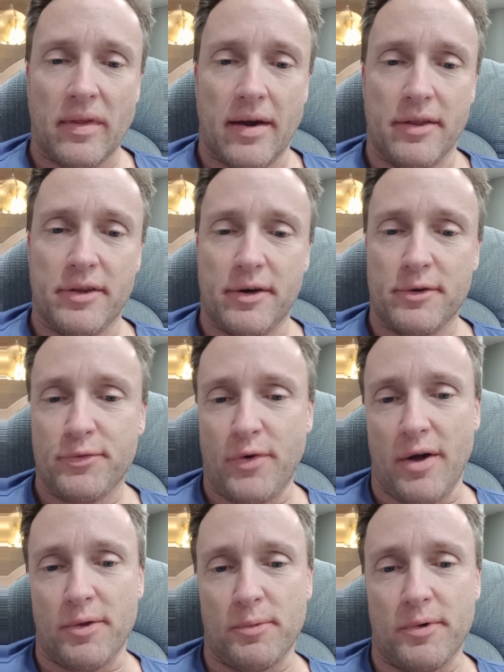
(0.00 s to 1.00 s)
I thought his
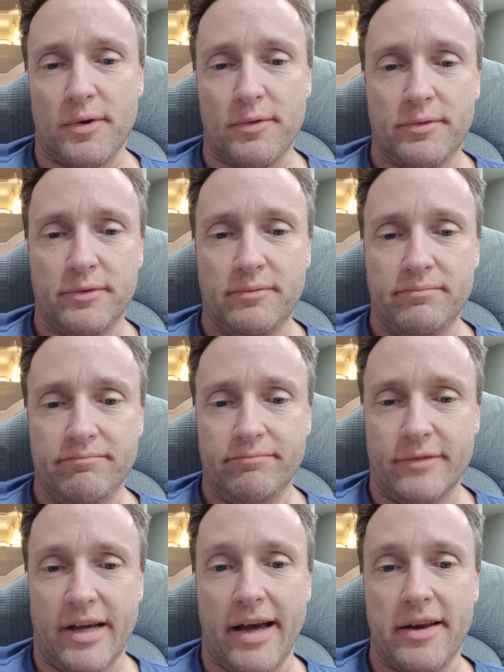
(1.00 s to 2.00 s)
father would have
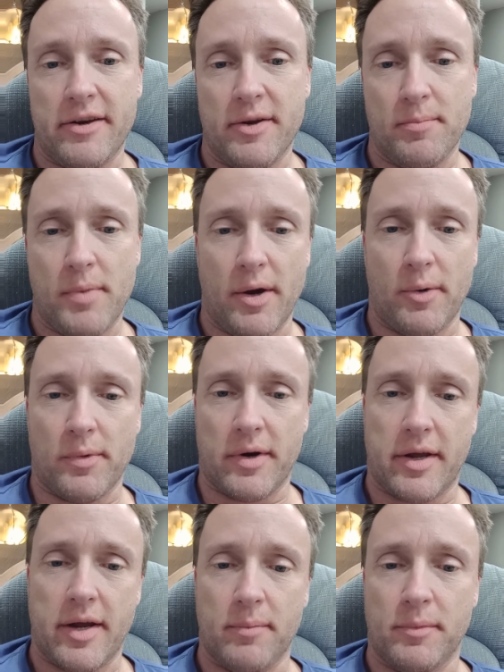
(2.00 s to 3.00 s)
guided him better when
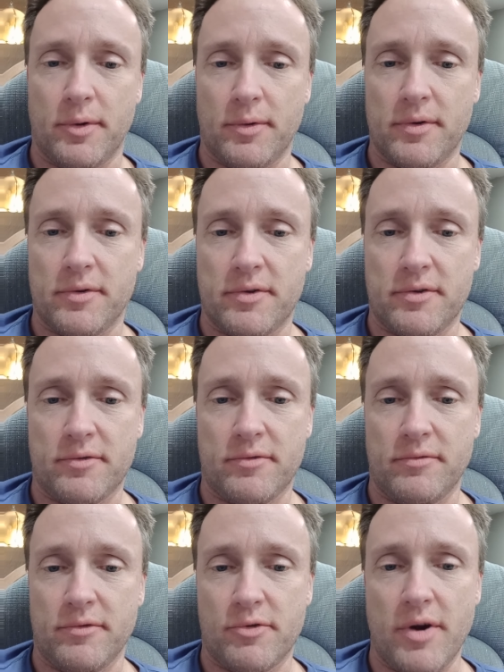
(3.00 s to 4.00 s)
it came to his
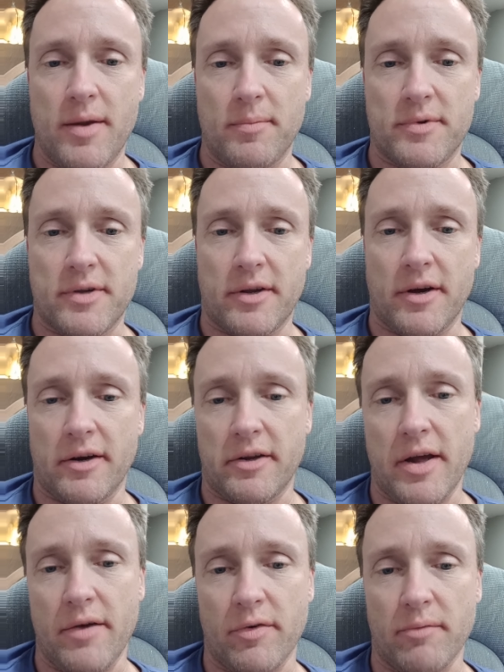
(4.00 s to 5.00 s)
dreams that God
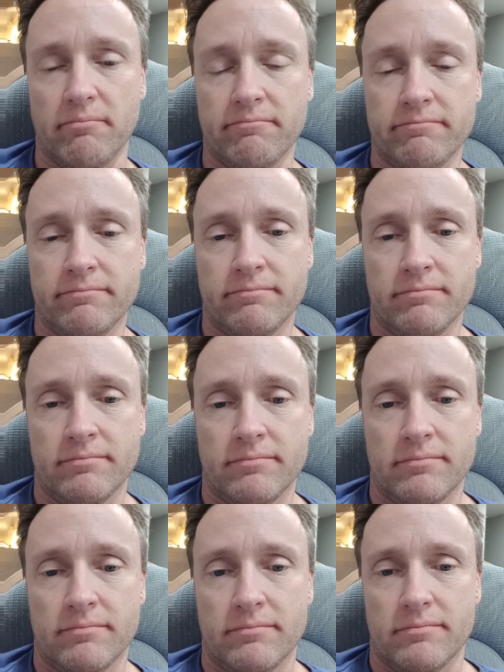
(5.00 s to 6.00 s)
gave him.
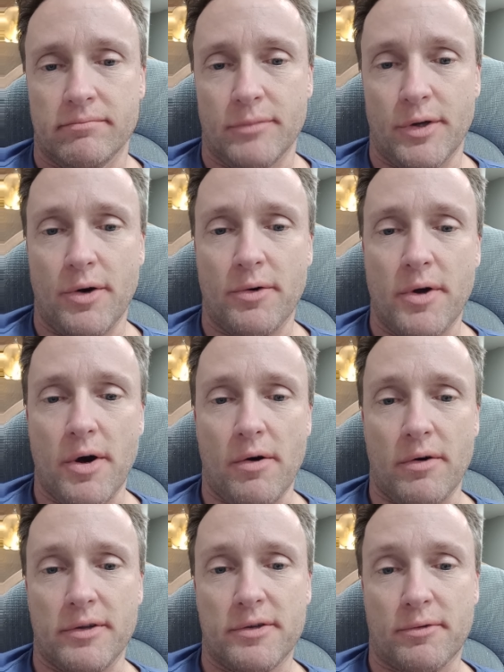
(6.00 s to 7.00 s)
But no, no,
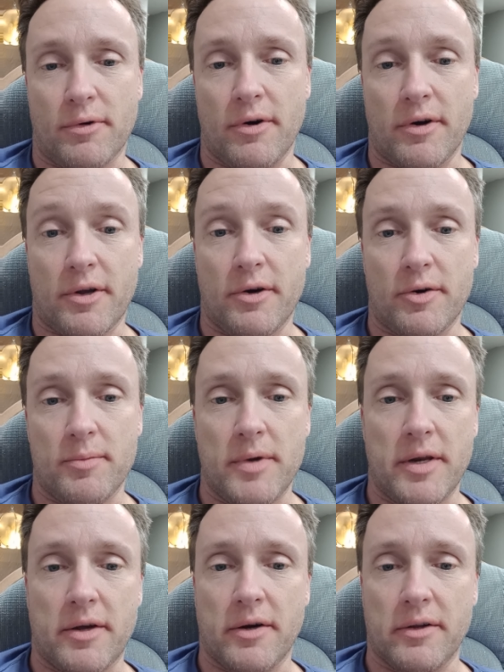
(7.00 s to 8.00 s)
let's throw on a coat of
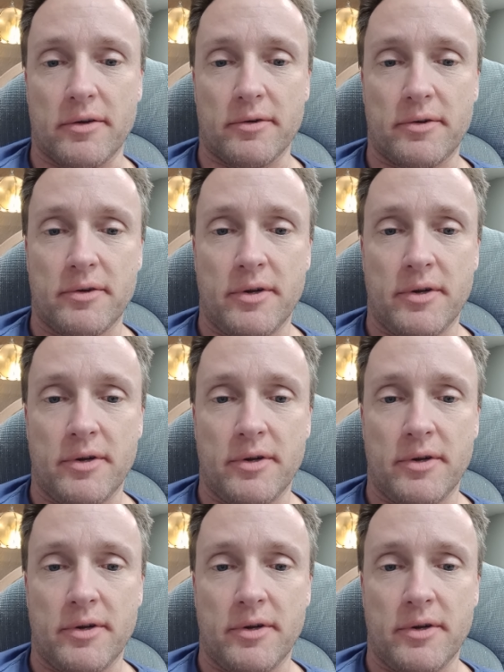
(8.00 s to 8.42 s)
many colors.